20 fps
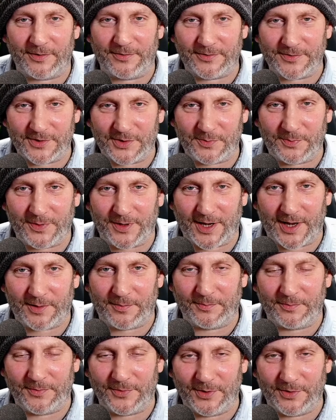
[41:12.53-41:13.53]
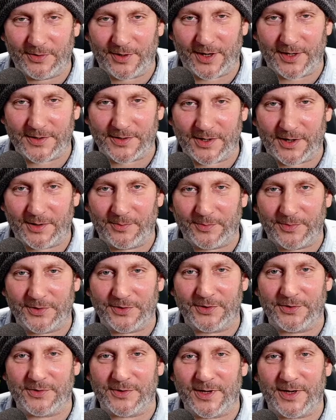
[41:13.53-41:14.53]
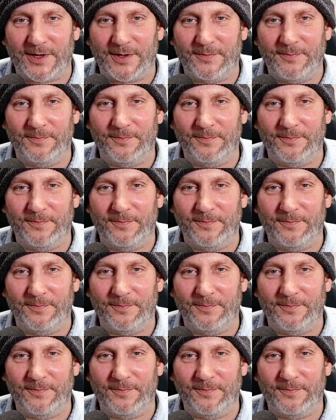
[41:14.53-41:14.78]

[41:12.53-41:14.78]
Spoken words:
2 p.m. UK time on Tuesday.